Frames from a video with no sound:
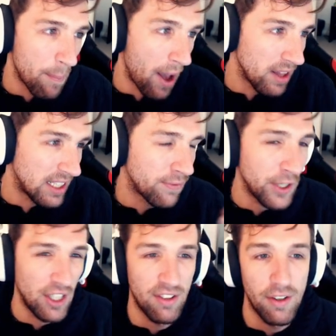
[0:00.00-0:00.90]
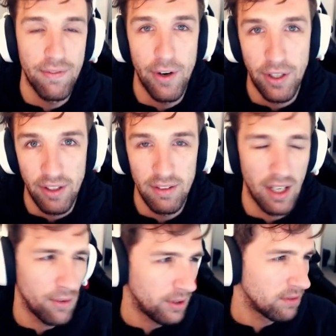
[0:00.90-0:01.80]
But let's focus on focus.
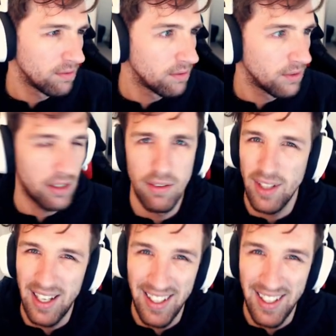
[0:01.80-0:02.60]
Uh, let's,